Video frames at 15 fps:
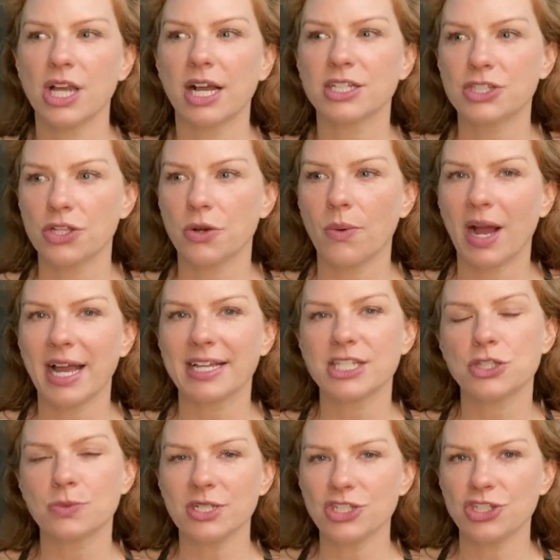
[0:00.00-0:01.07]
so I
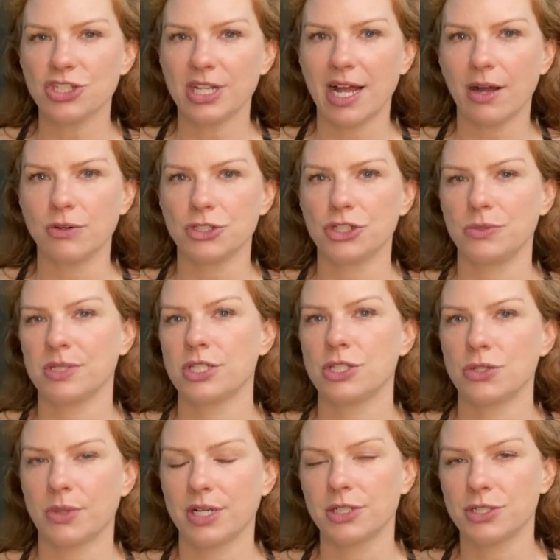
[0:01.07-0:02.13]
switched it out to a
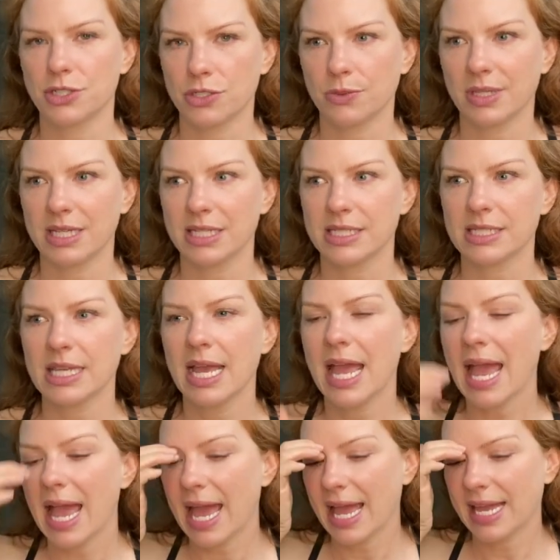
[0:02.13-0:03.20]
Sawyer squeeze,
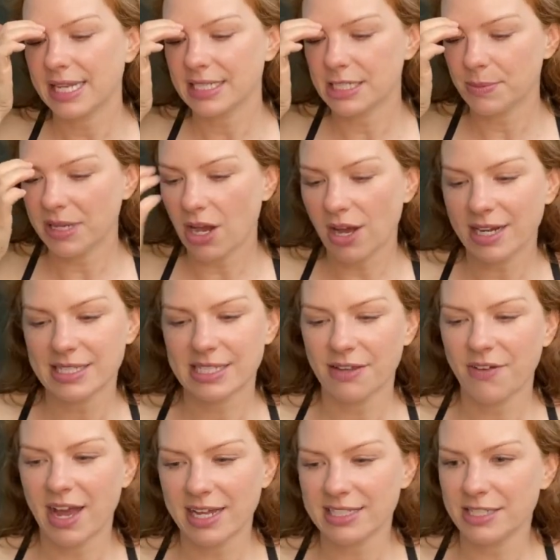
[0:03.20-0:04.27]
and to be honest,
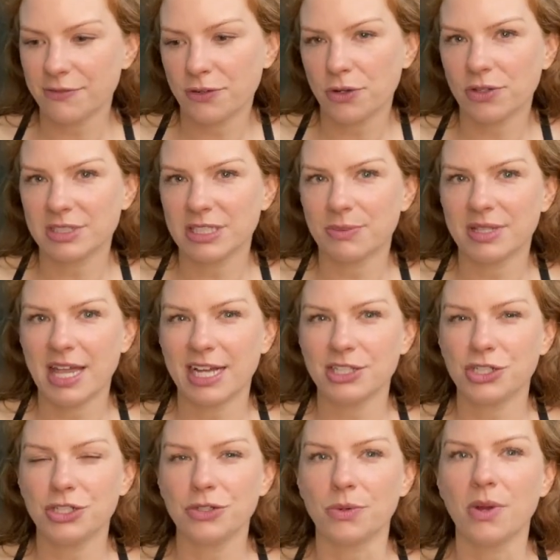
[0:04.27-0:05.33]
I've had difficulty with that
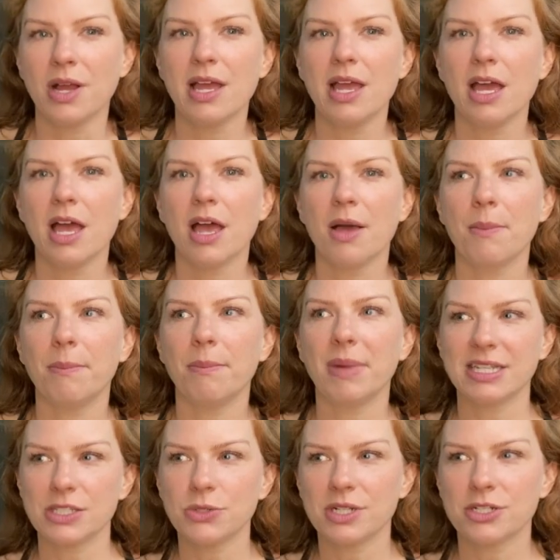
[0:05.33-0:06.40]
too. My
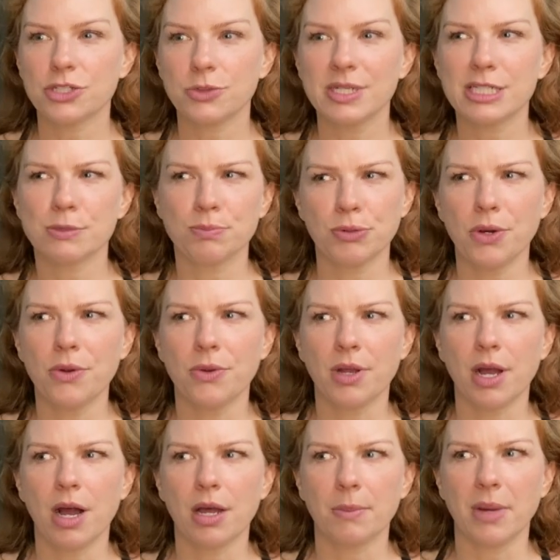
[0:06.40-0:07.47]
Sawyer squeeze
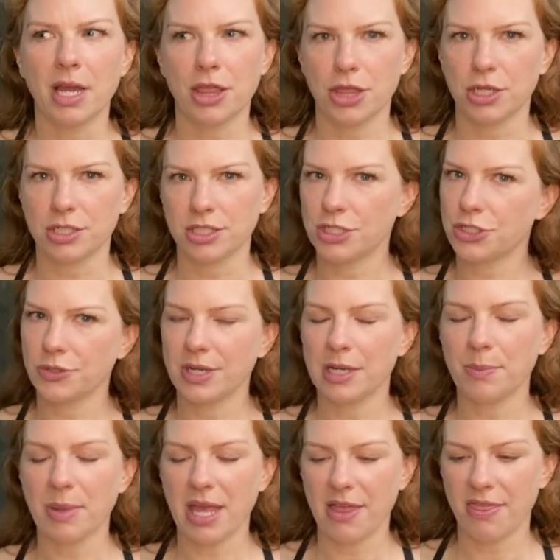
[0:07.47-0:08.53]
broke on my 3rd
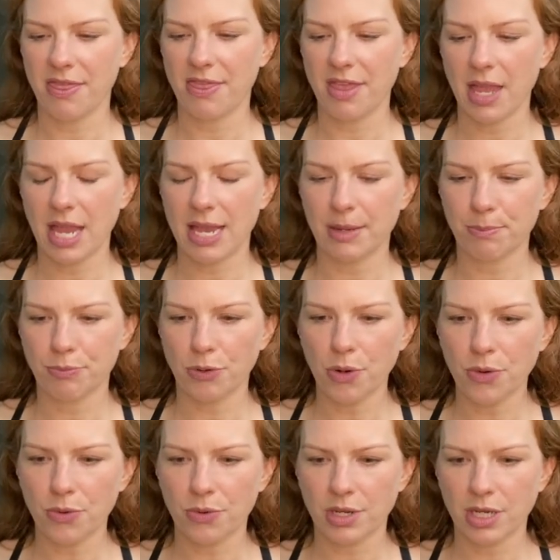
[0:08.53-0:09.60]
trip, and it
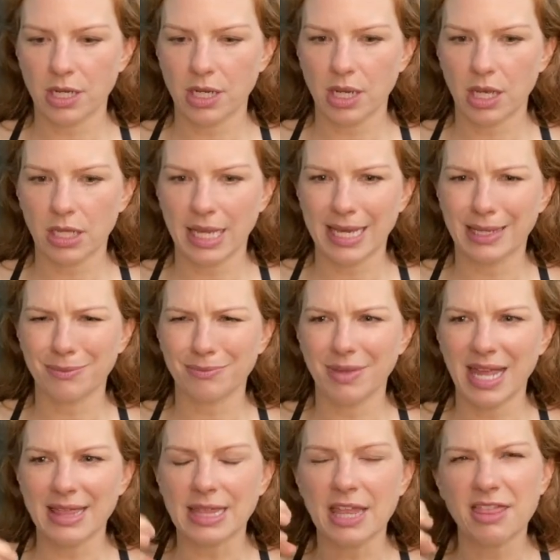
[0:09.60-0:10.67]
broke like
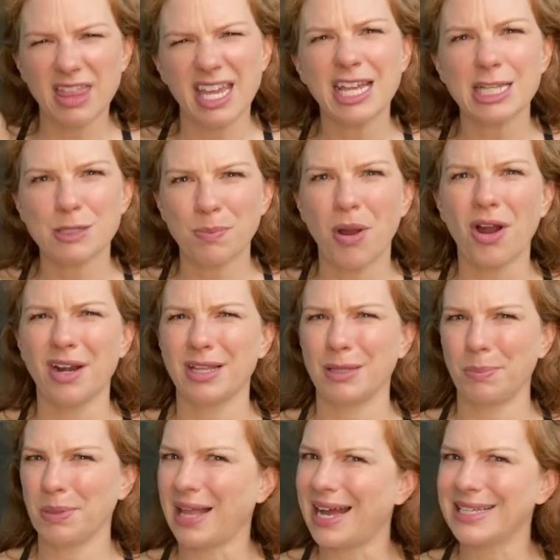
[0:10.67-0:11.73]
in the thickest part of the
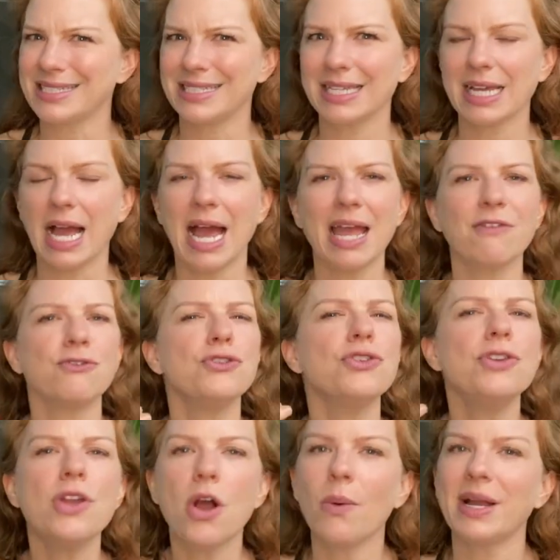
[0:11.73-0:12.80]
plastic. I have
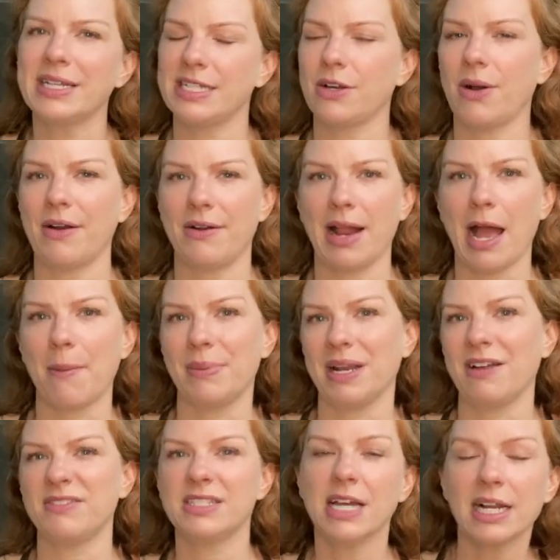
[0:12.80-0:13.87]
no idea how it happened.
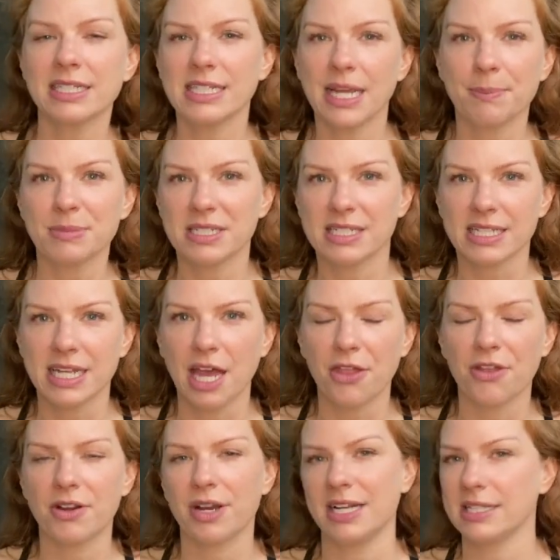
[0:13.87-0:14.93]
I've duct taped it
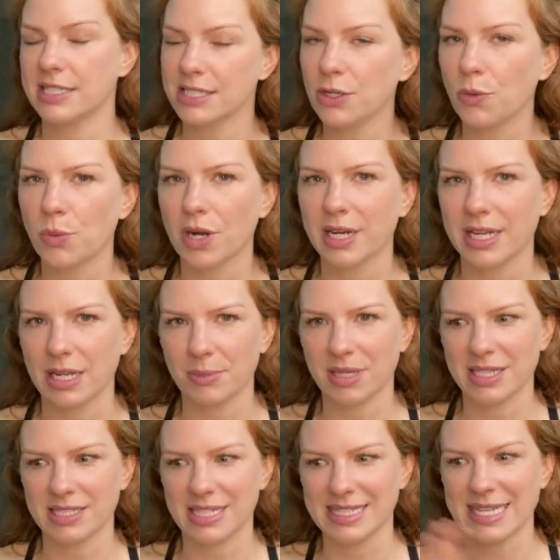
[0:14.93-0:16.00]
together, and it's still working
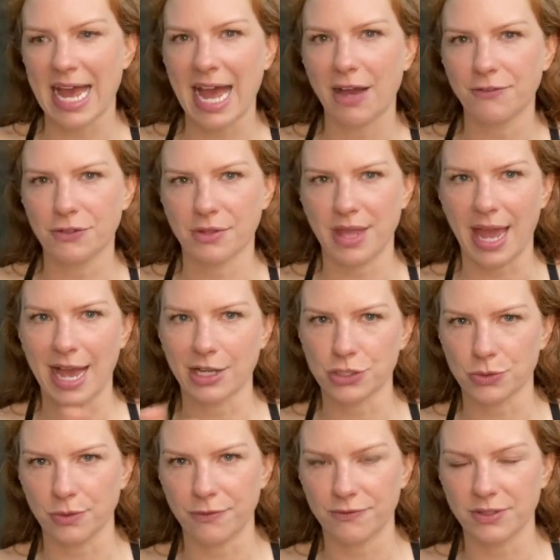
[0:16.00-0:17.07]
because it's after the
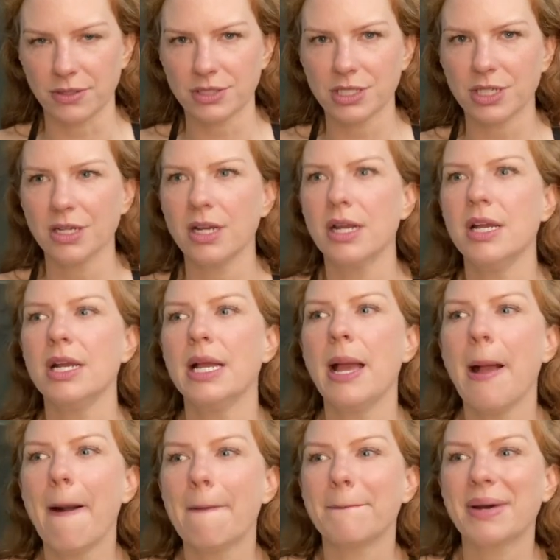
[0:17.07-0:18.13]
actual filter,
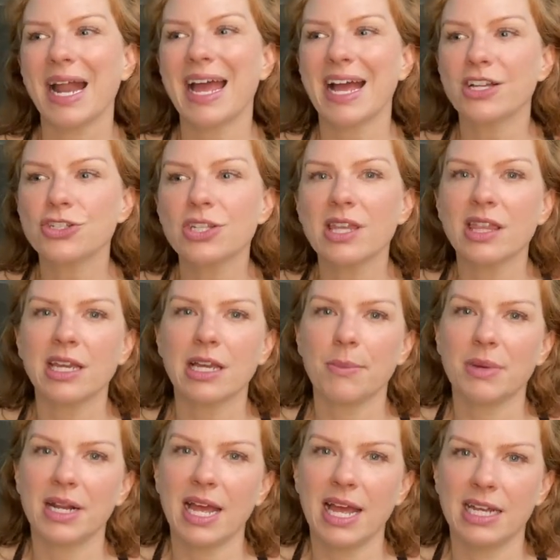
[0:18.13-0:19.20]
but I actually think I'm
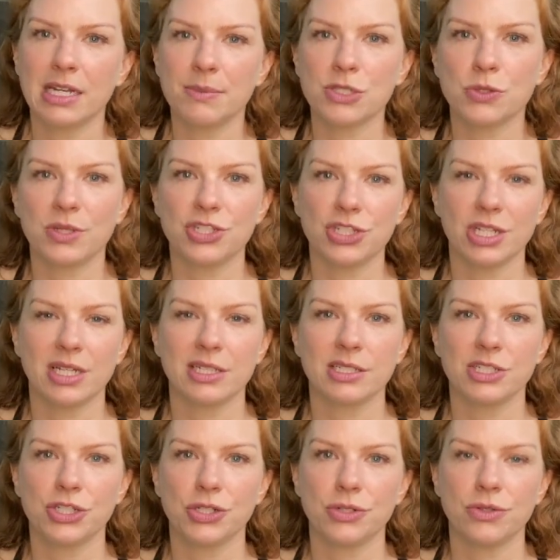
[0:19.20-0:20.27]
going to end up switching
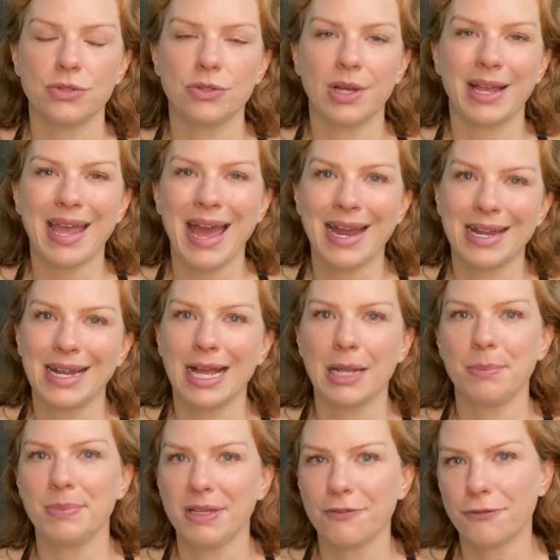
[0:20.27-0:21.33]
to a
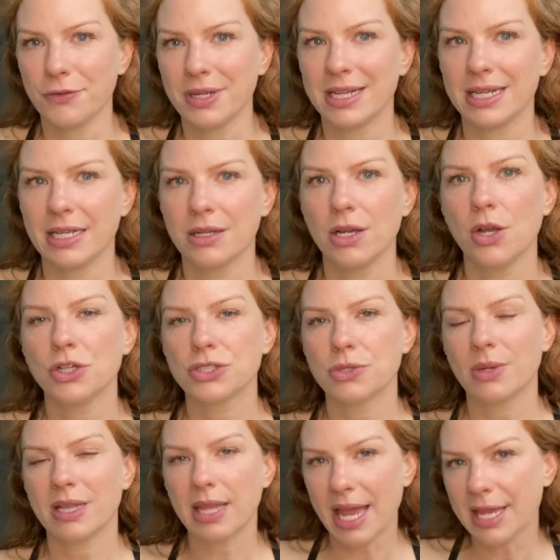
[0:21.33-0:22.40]
Katadyn Be Free.
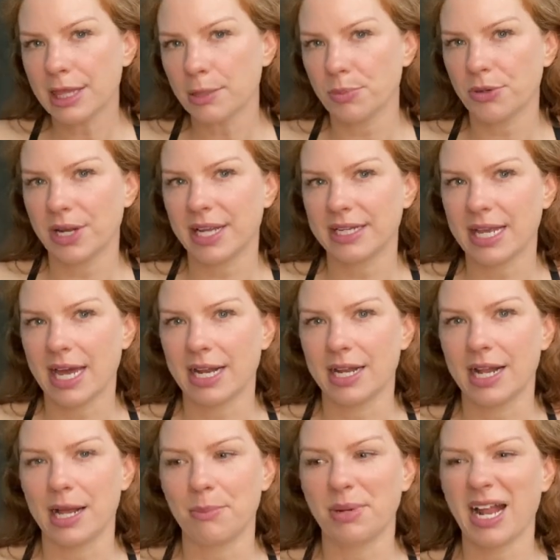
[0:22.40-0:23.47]
So I like the brand
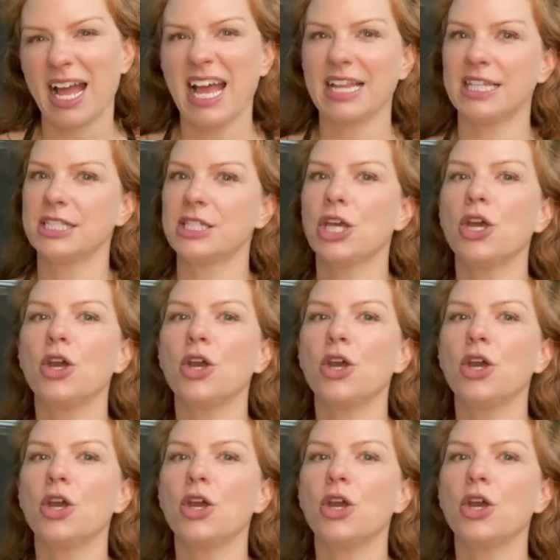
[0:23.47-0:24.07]
Katadyn, but I had this